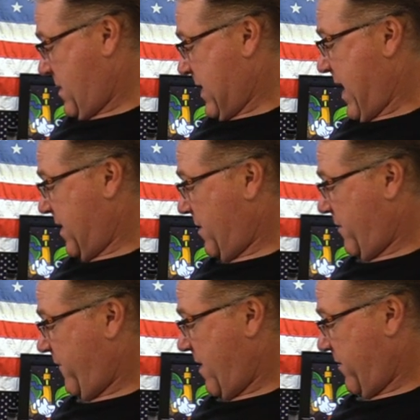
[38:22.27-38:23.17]
yeah, you
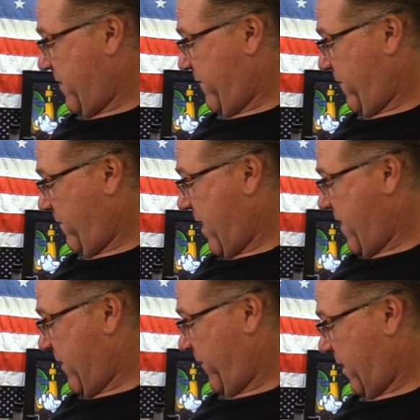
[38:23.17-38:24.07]
know, if I would have read
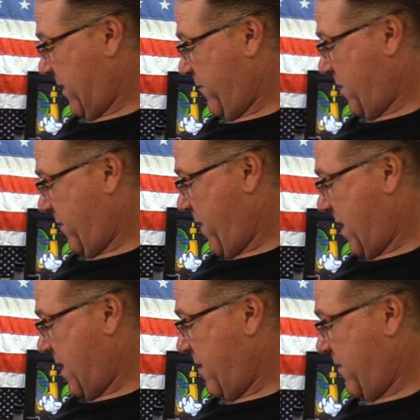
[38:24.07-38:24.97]
that frickin' book
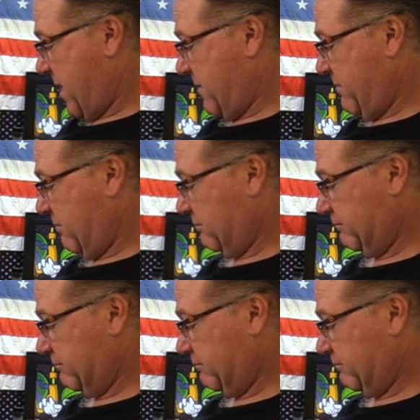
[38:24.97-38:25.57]
by now, I'd